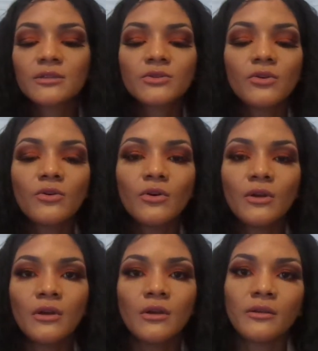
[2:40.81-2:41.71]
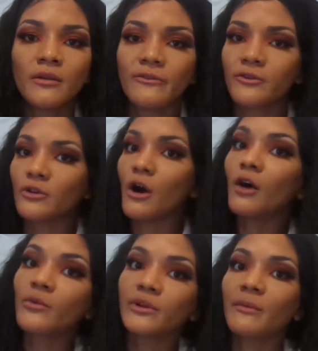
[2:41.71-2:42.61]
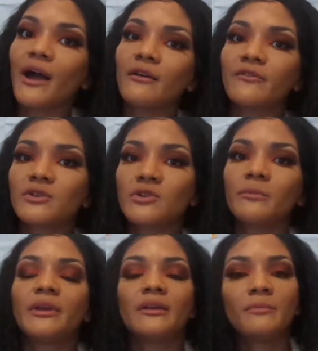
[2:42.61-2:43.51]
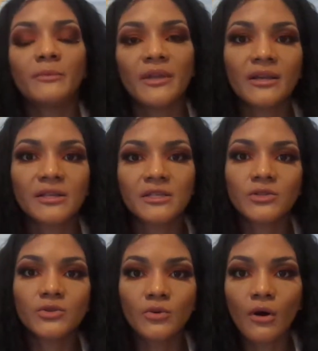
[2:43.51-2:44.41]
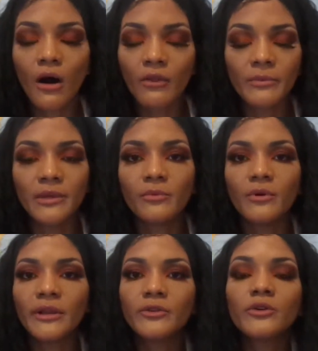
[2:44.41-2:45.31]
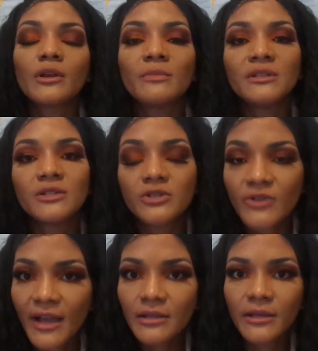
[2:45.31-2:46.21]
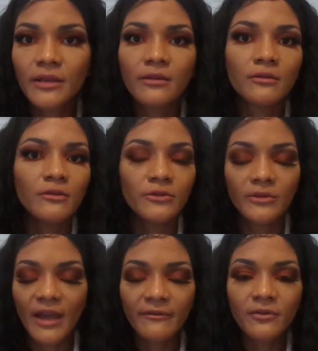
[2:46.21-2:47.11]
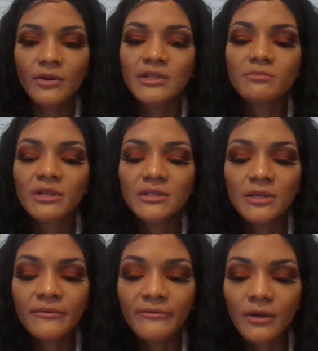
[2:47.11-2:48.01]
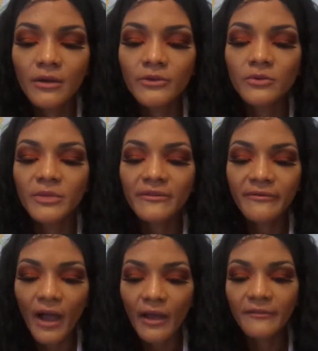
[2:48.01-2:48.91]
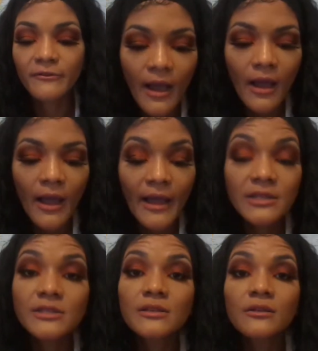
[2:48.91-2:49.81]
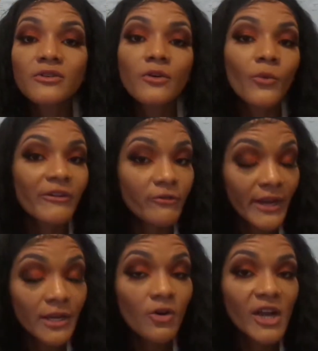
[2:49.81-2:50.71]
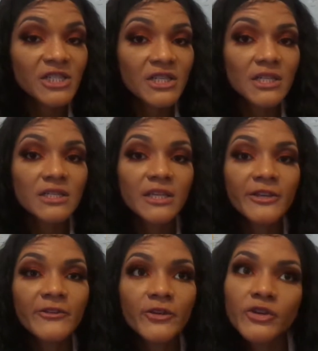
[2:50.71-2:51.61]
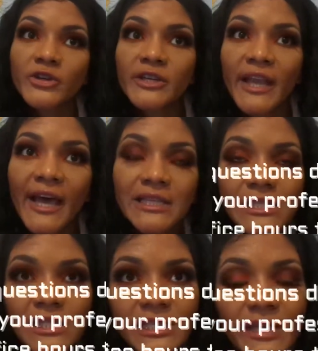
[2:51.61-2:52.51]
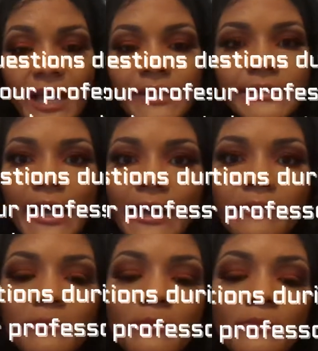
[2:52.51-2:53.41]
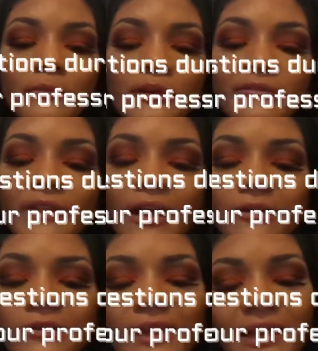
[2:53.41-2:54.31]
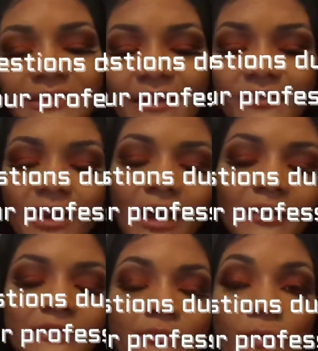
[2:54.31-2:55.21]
So if you're all in the back, of course you're gonna pay, be paying attention to other people, and then you're gonna be distracted and you're not focused. But sit up front, you'll be fine ask your written questions if you're not the shy type. If not, you could ask after class.